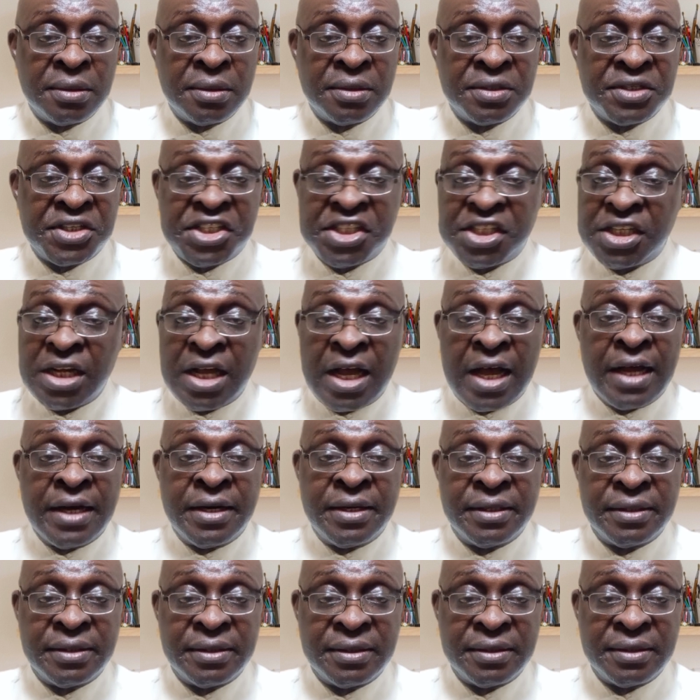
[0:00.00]
shared
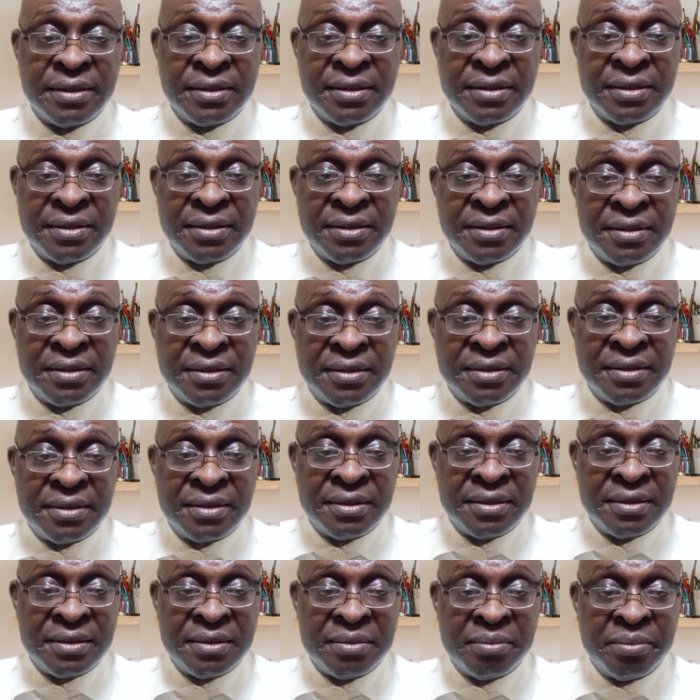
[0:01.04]

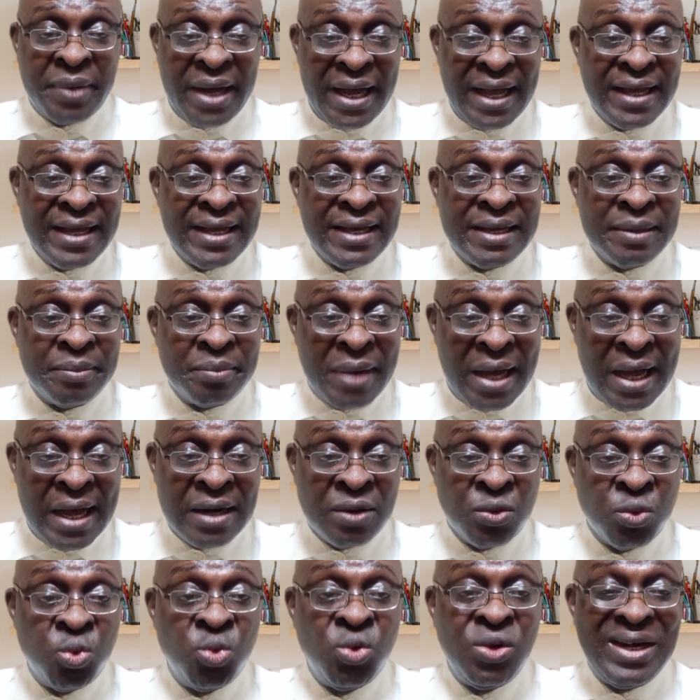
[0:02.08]
by a
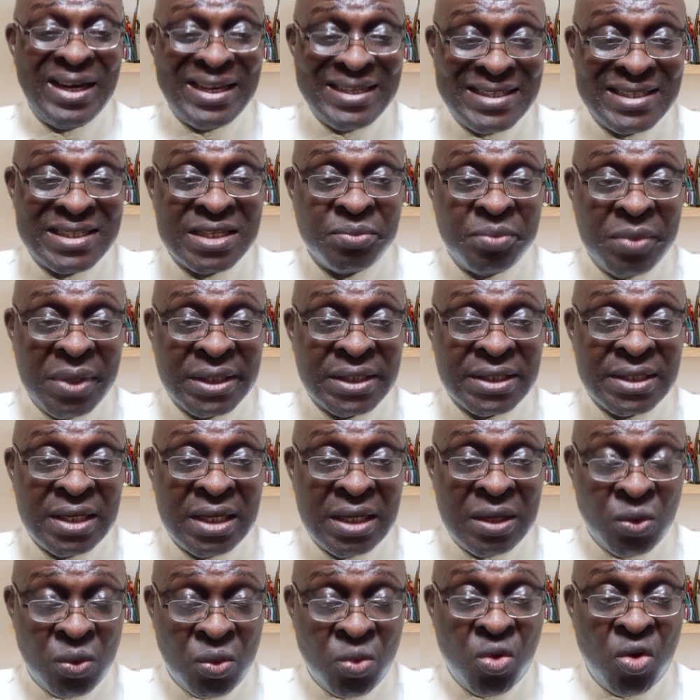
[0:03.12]
man who
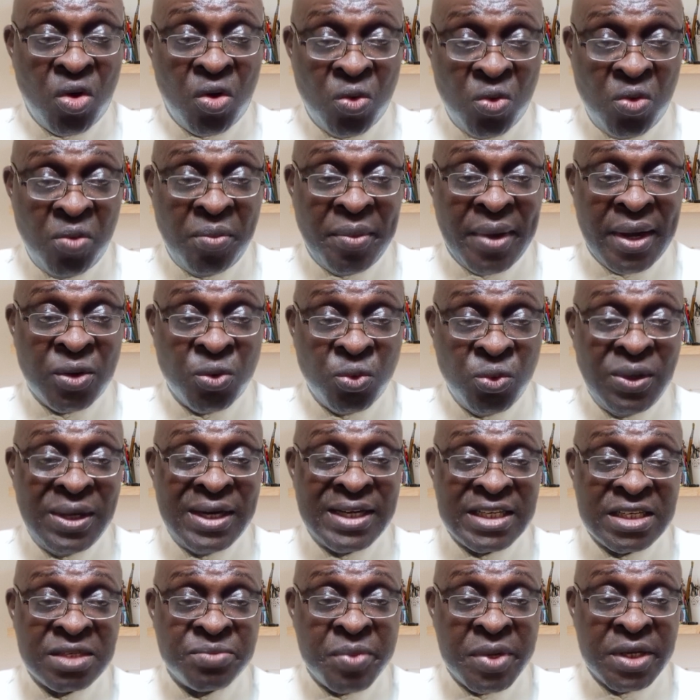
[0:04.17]
legitimately, or woman who
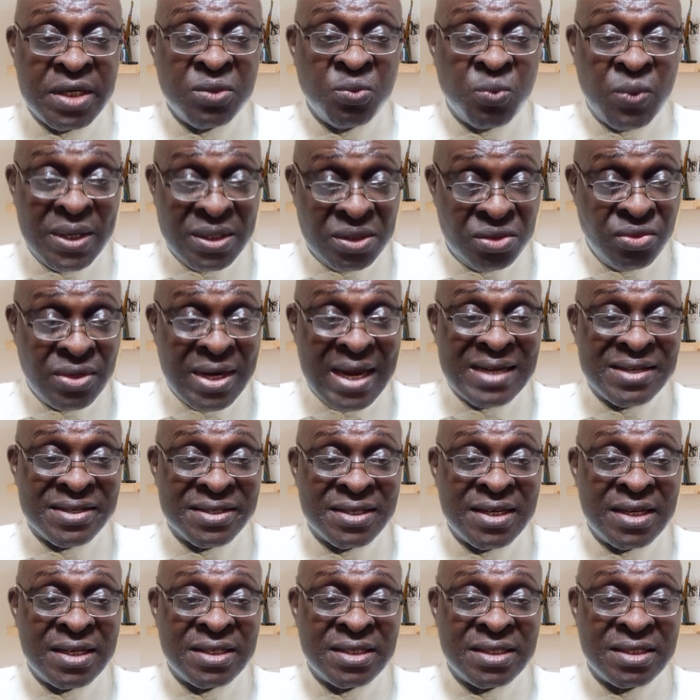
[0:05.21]
legitimately went to that
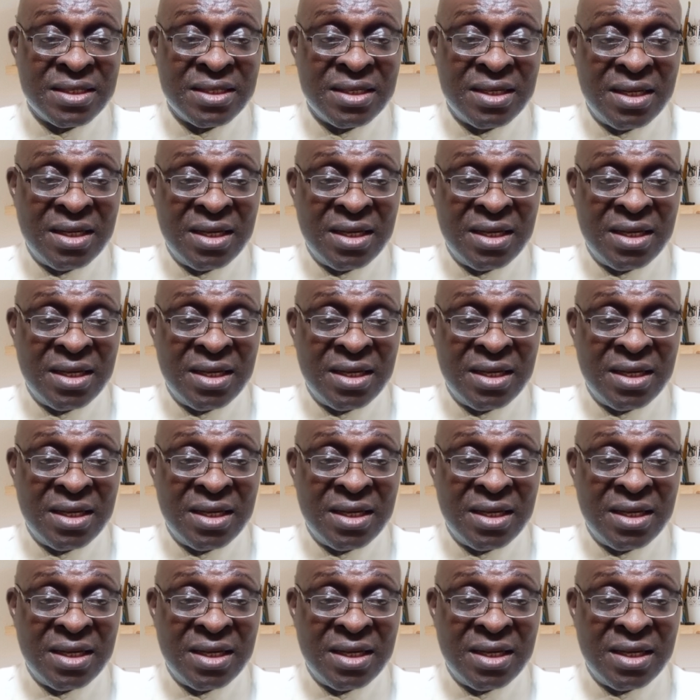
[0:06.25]
state